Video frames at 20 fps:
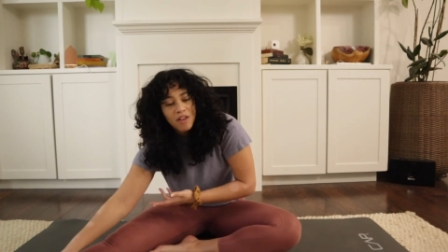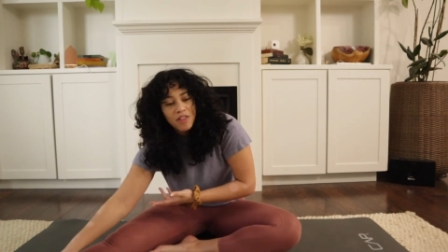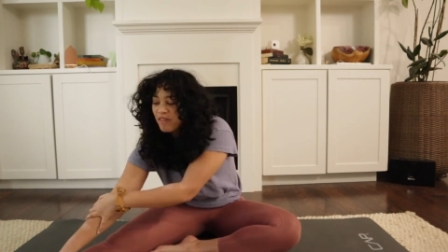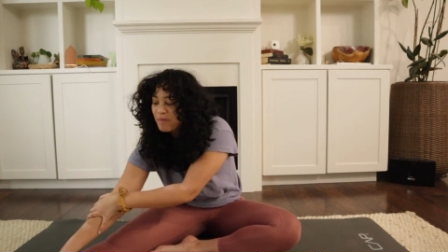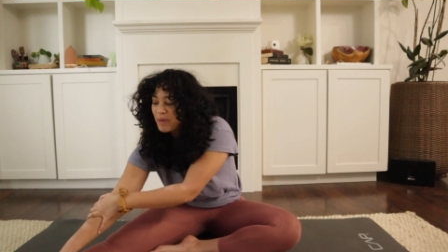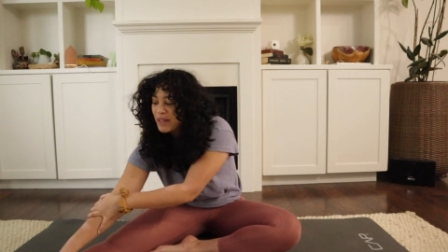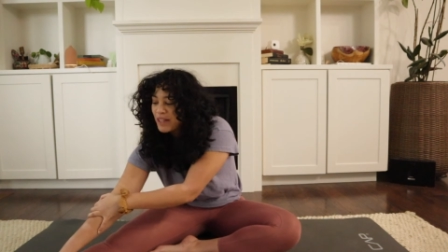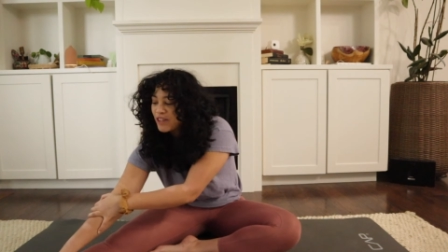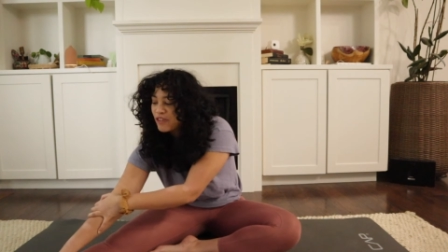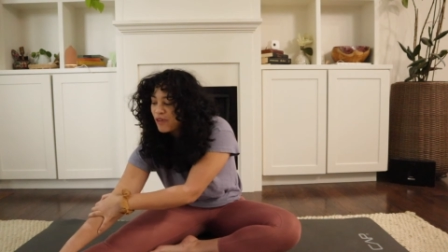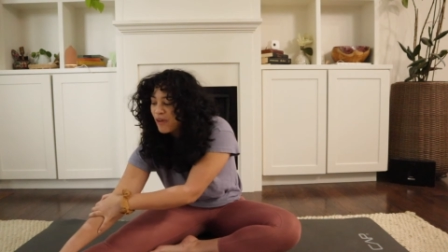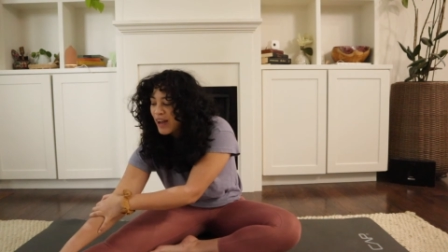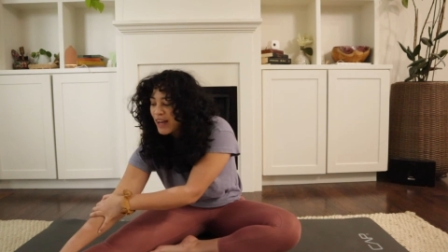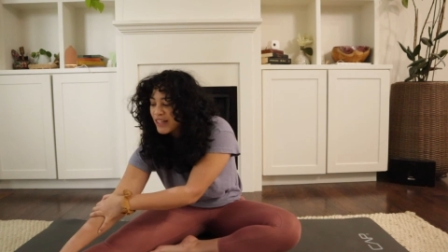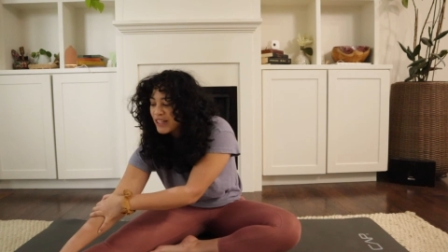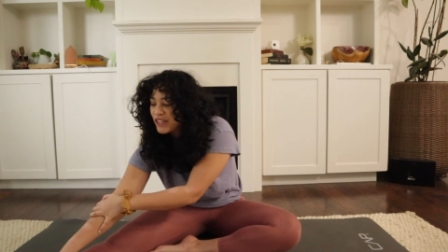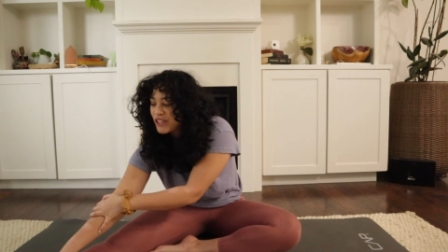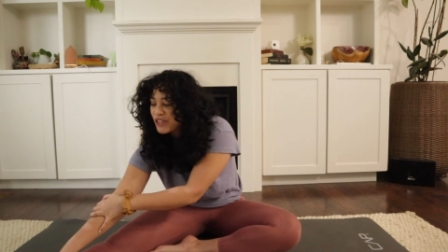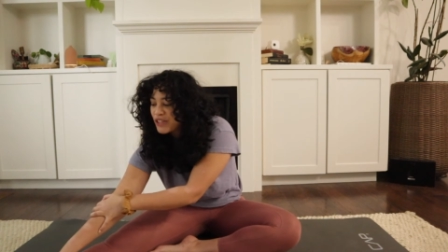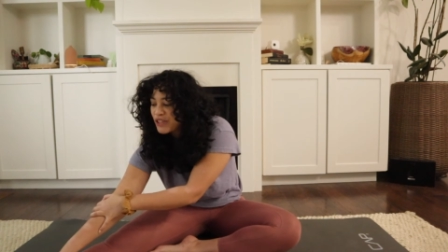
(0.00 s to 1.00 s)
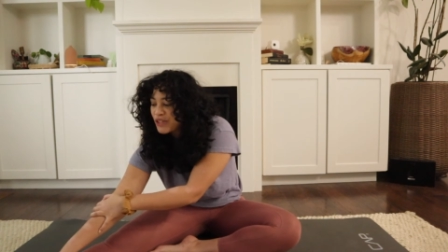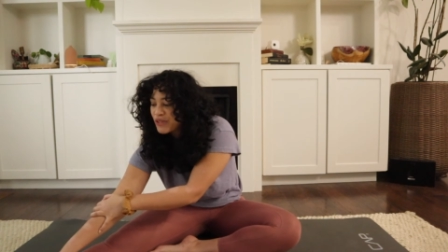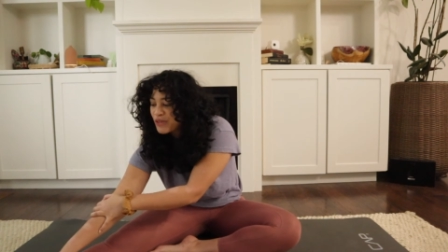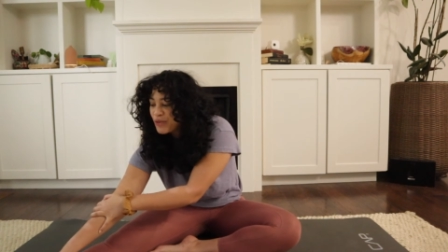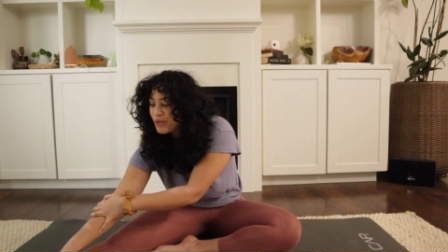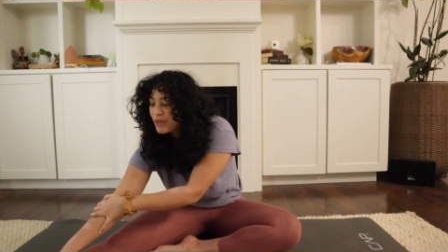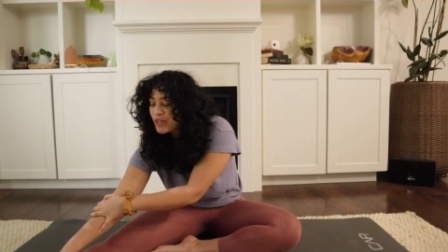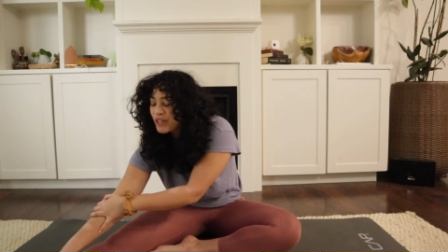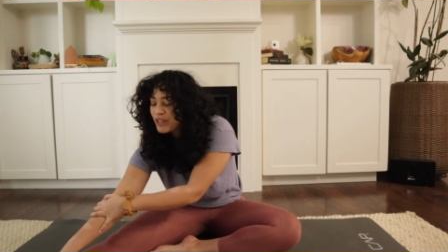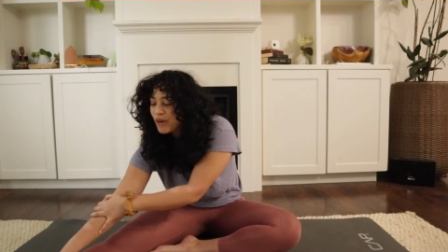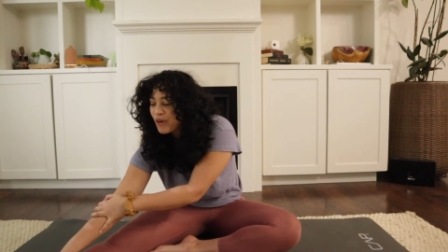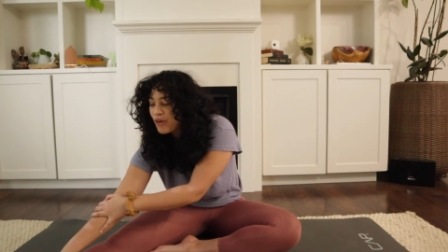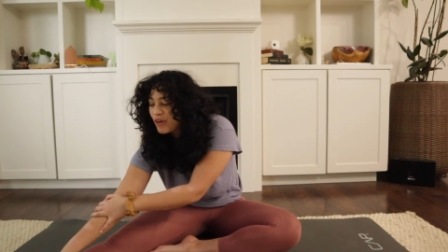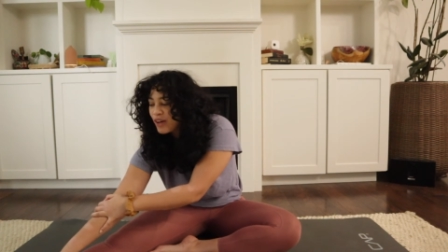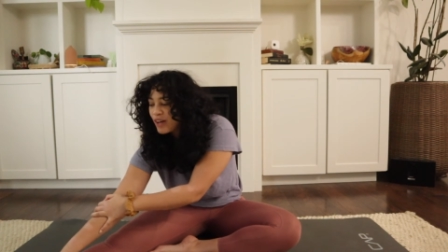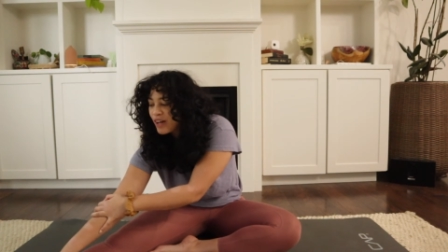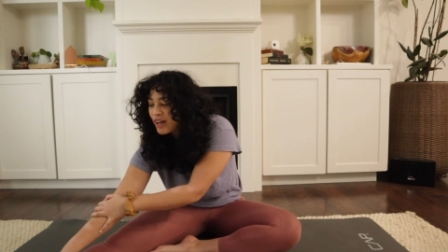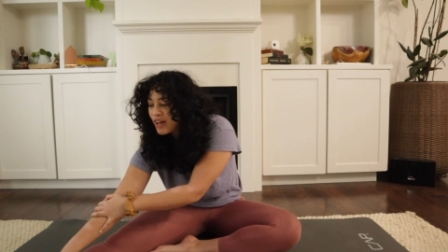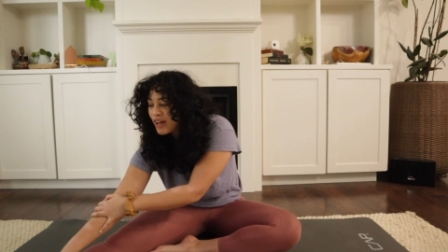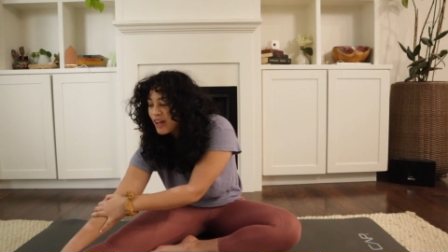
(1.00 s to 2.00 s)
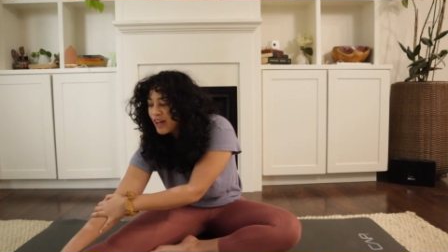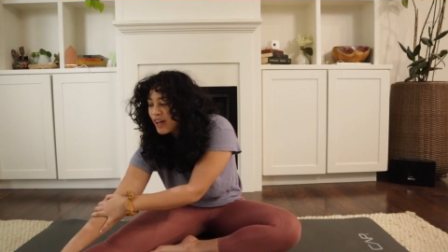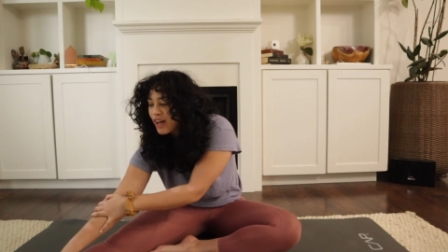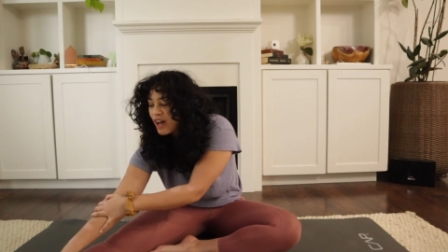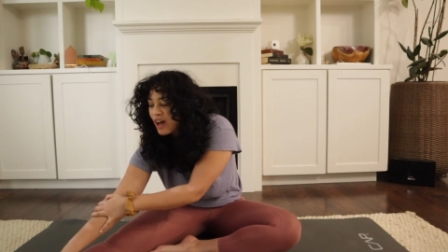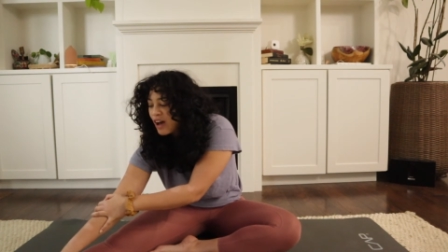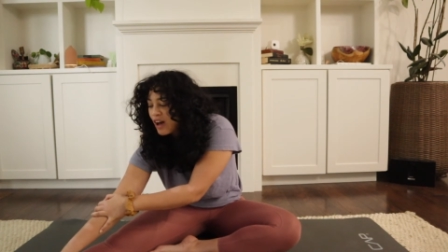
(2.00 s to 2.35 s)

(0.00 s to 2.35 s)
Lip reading: I've been trying to do yoga